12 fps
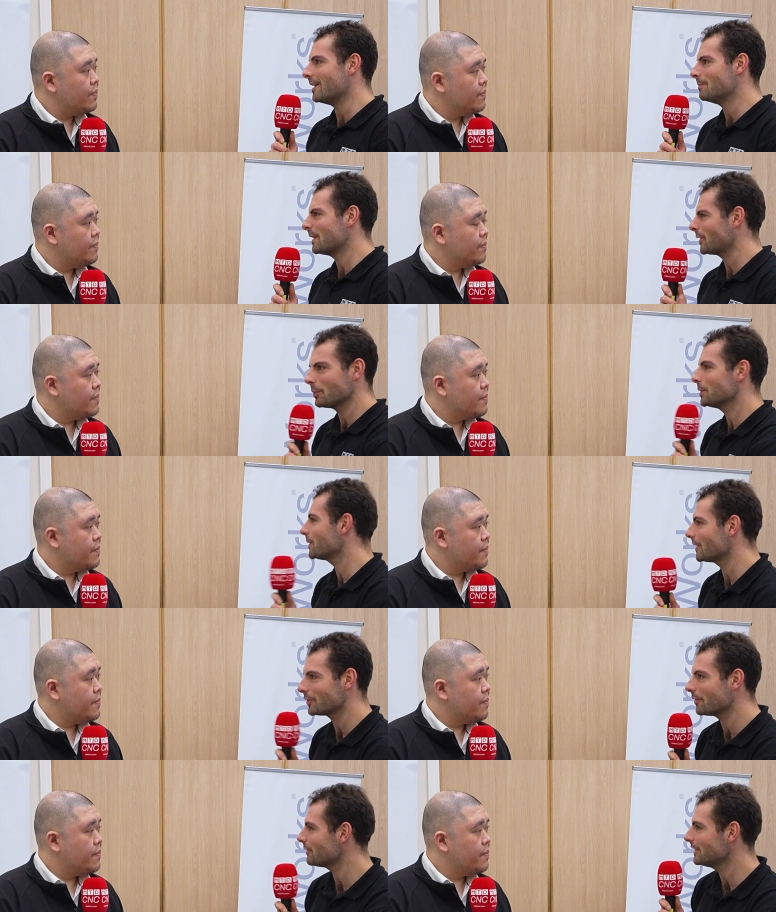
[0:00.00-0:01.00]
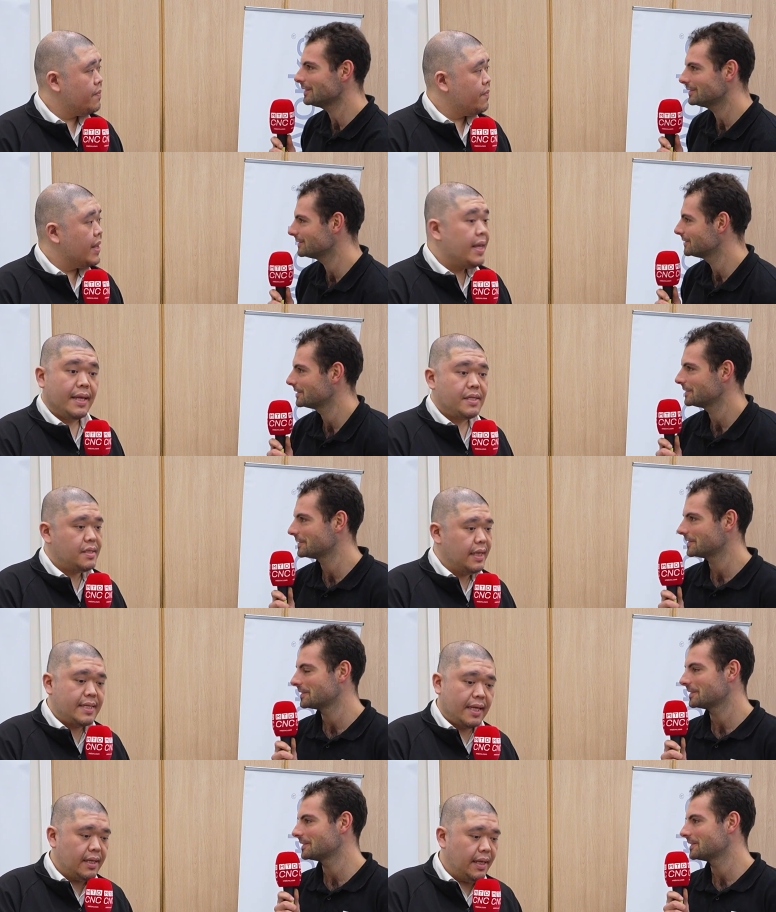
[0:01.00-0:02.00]
Speaker 1: Um, is that what you guys offer? Yes,
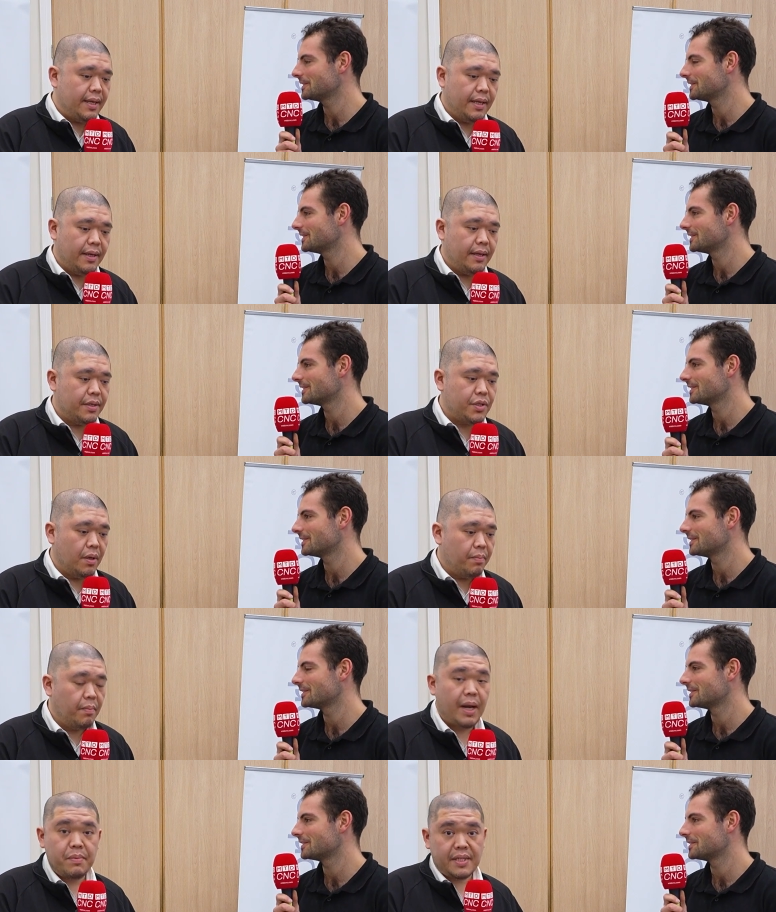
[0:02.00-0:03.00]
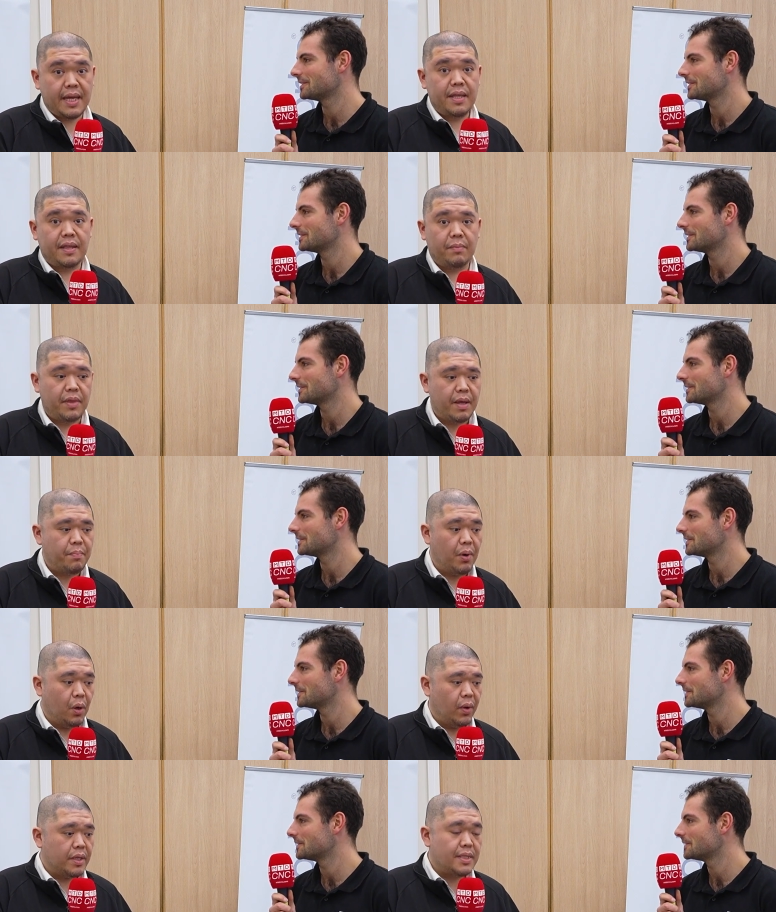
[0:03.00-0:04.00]
exactly. Uh, so my name is Keith. I'm the
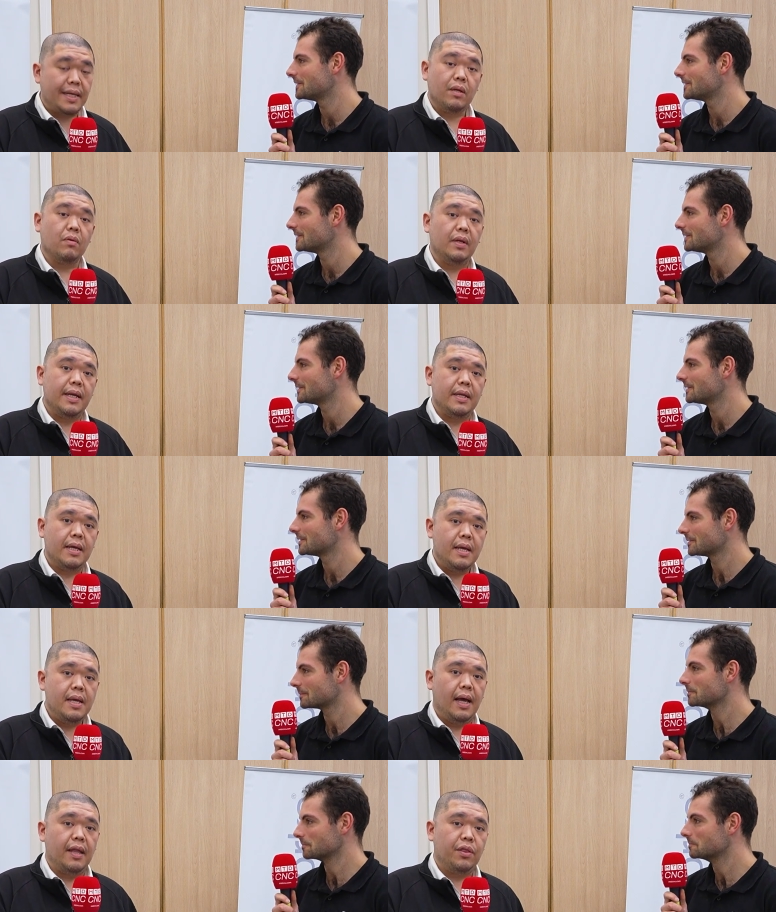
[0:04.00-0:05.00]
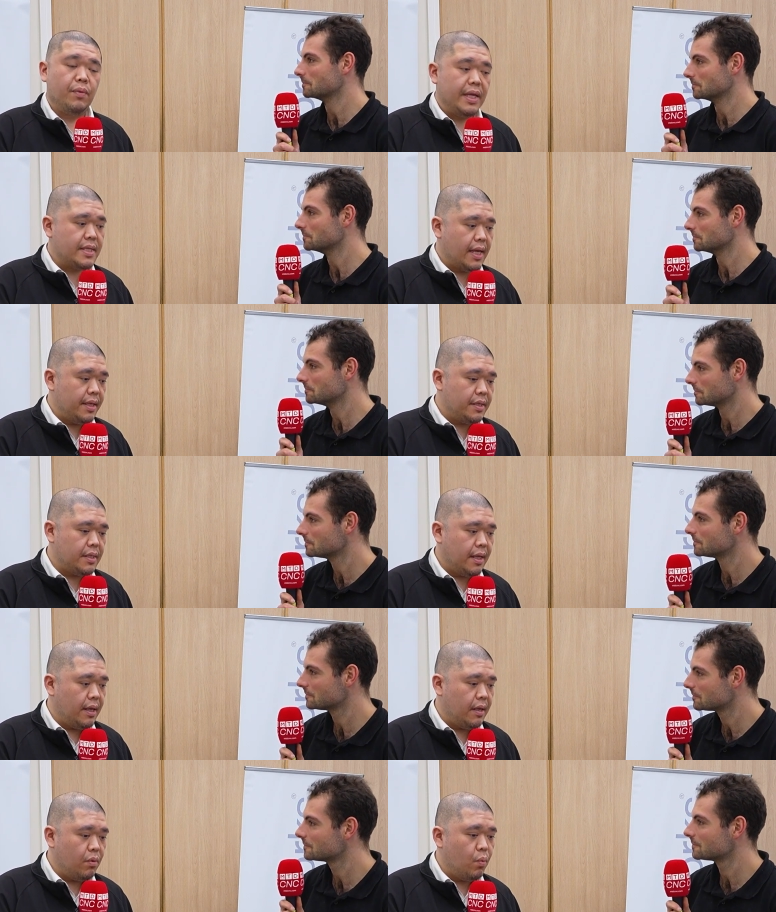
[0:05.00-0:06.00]
Polyworks technical lead at 3D Scanners,
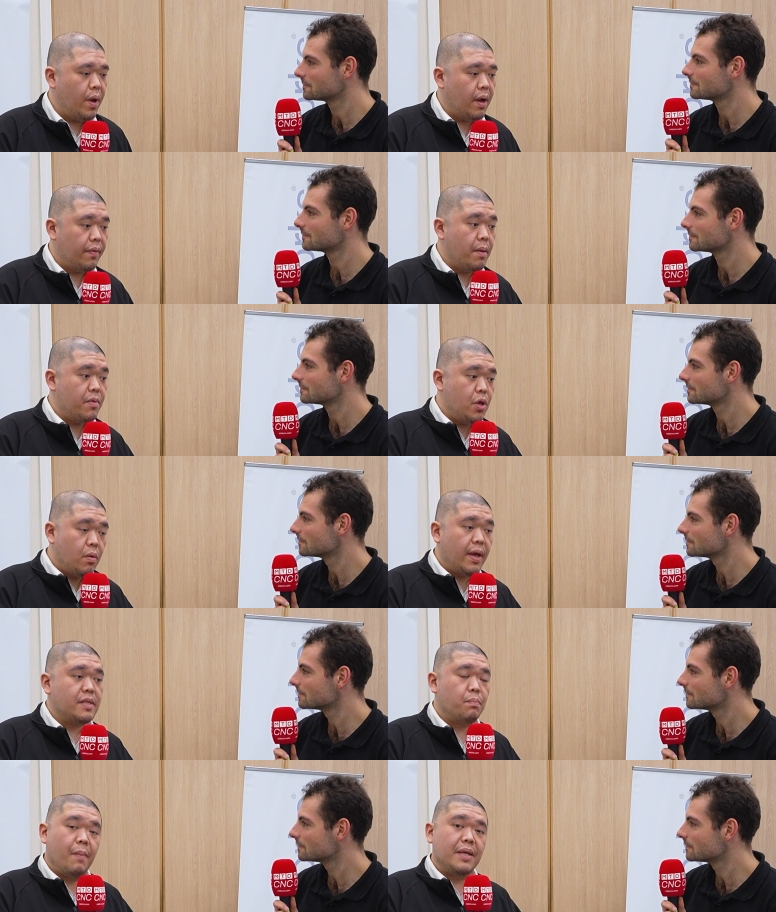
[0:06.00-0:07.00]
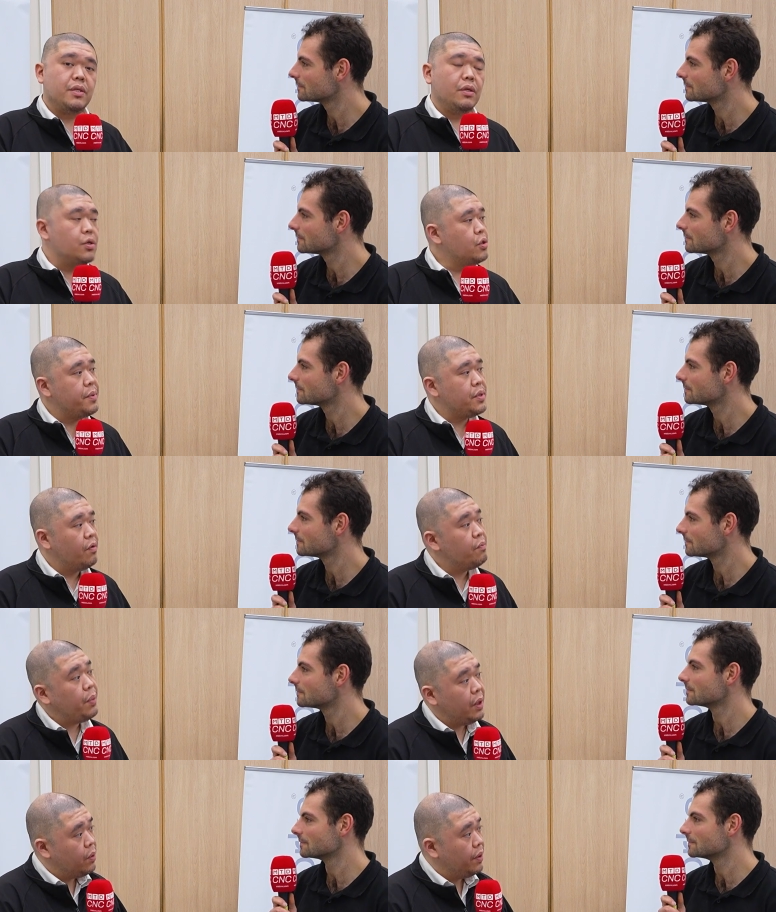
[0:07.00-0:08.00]
and we are the UK's massive distributor
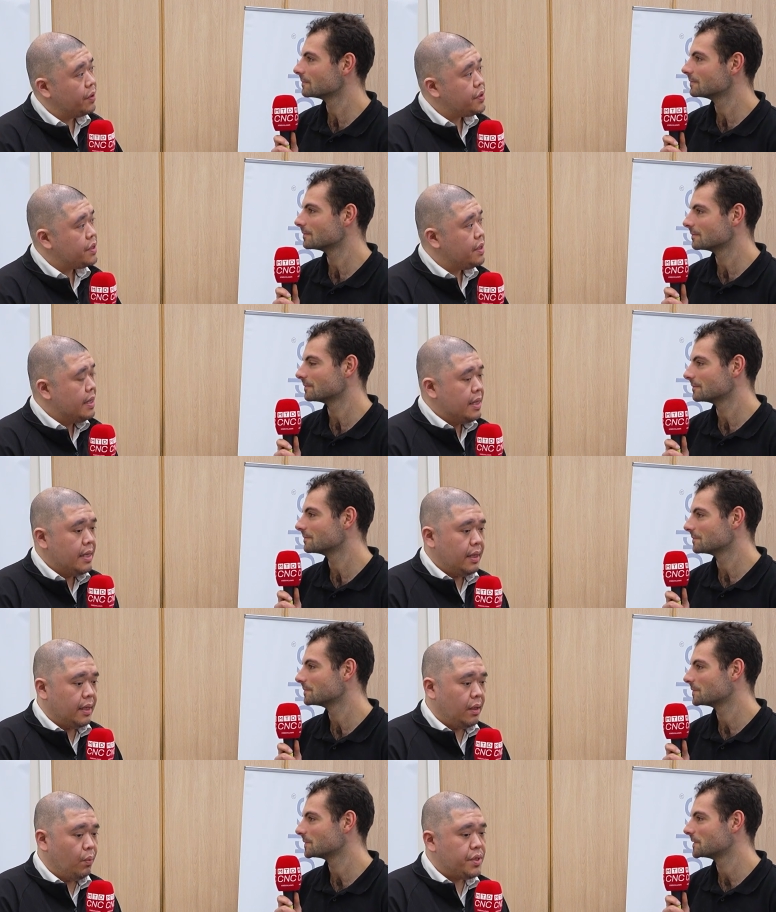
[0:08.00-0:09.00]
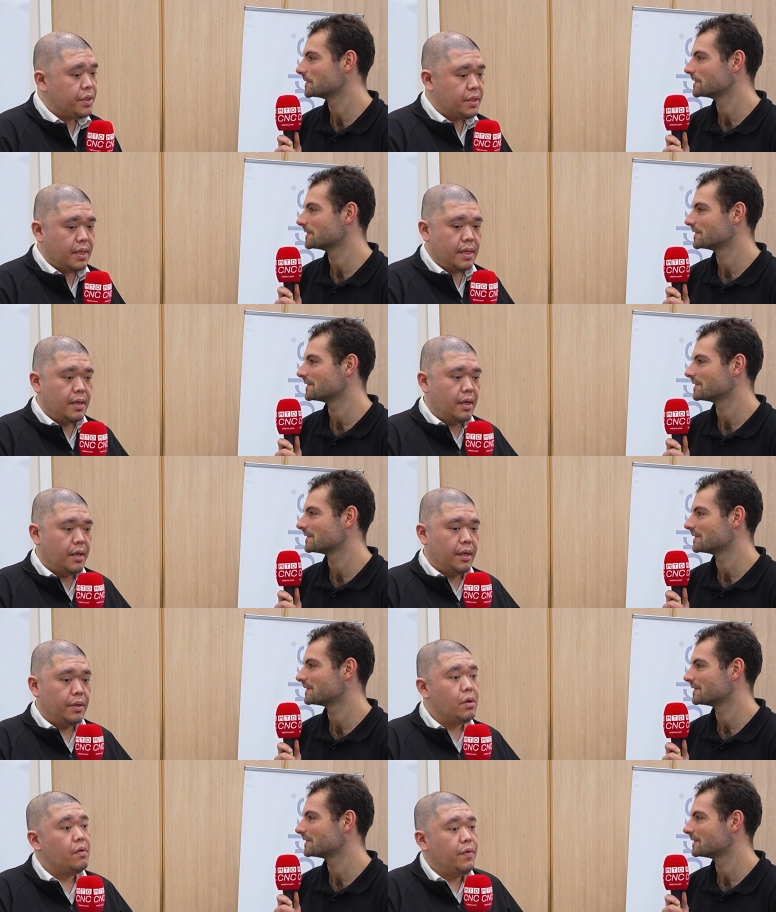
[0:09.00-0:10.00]
of Polyworks, uh, which is the
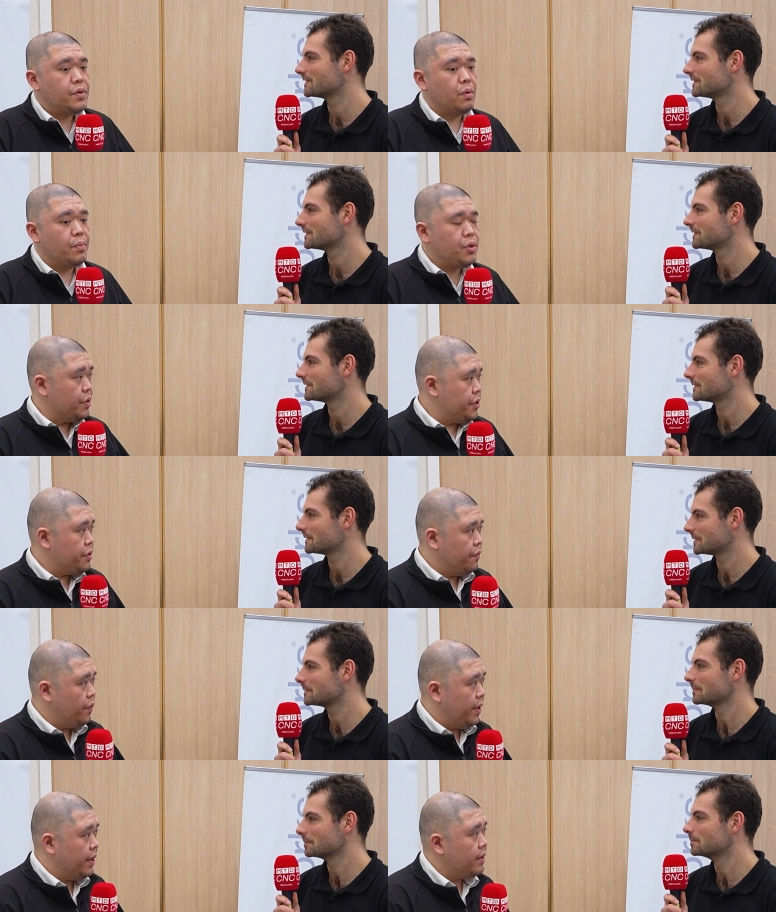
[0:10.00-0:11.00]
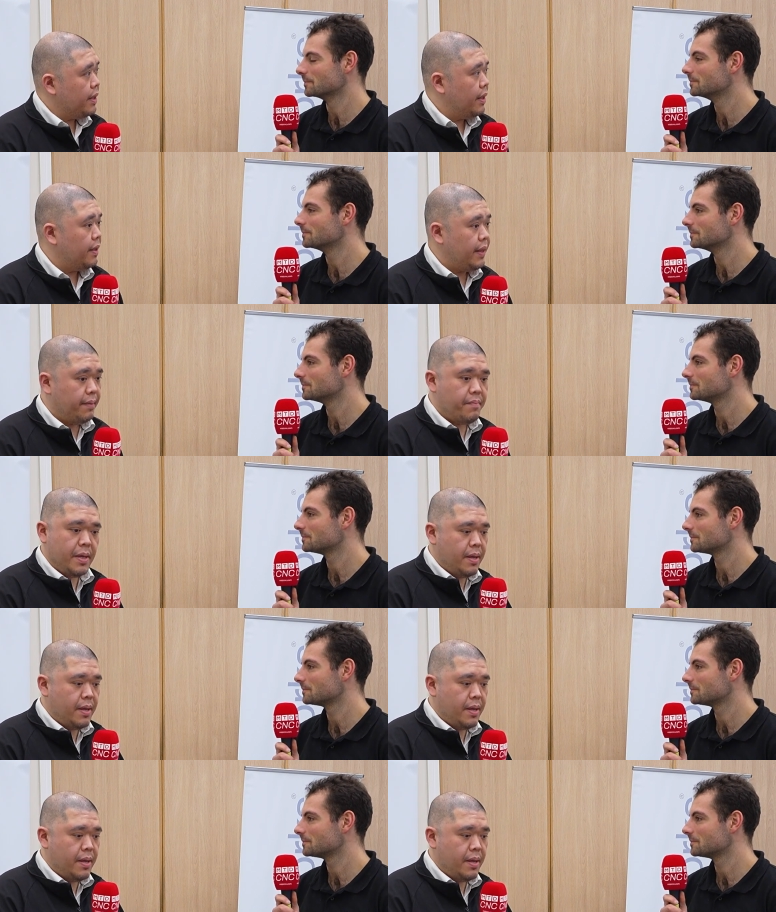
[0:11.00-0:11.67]
uh, universal metrology software uh, that